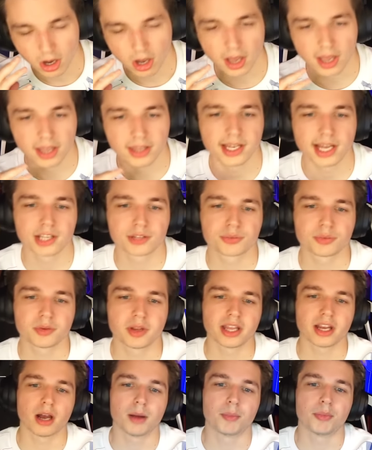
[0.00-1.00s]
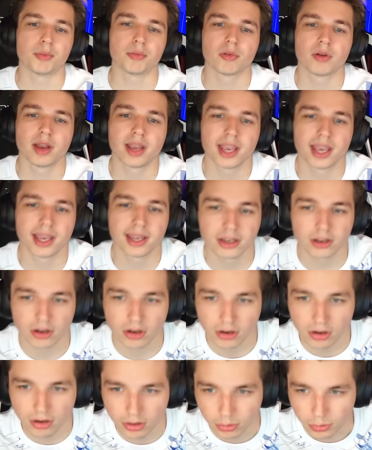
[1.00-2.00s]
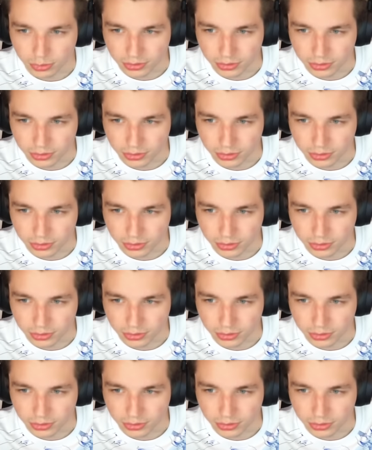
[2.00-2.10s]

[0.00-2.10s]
and that's when they got branded. Oh,